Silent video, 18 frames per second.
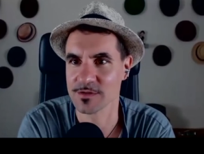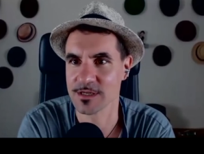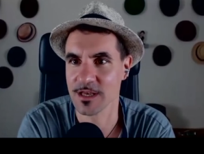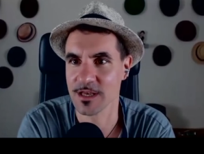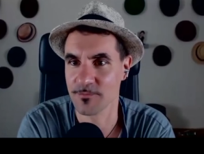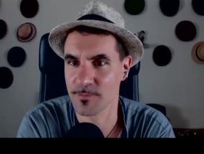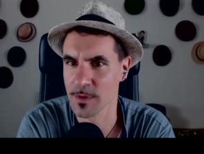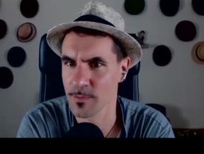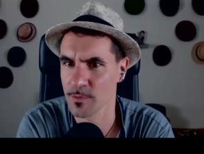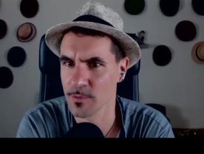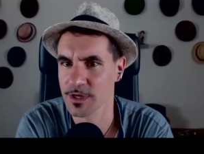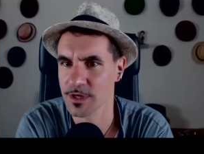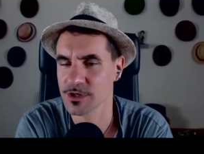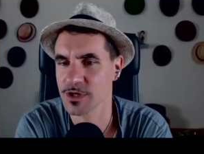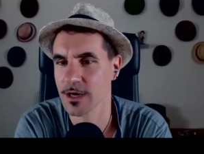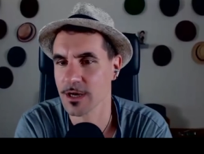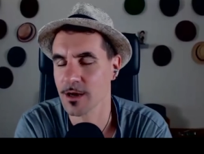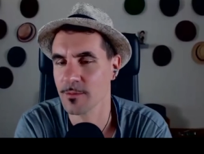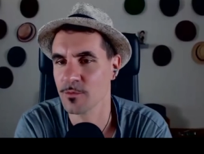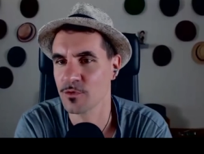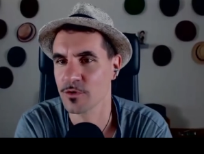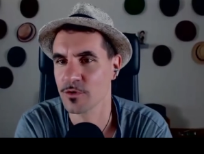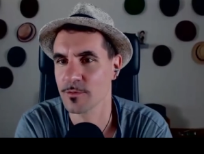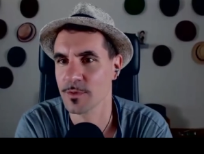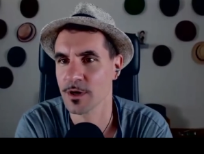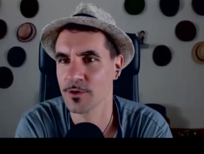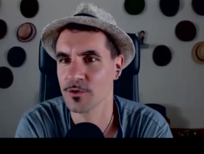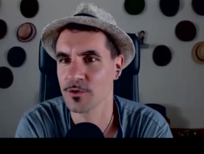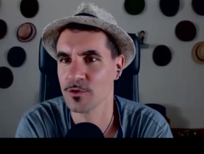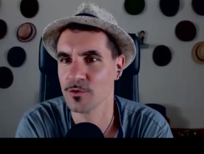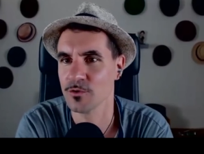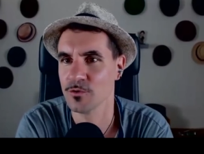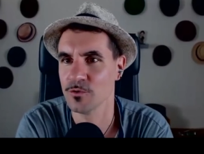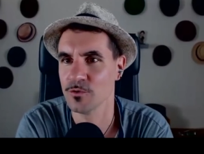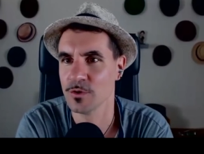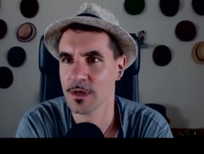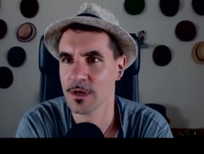If people want to check out more about you,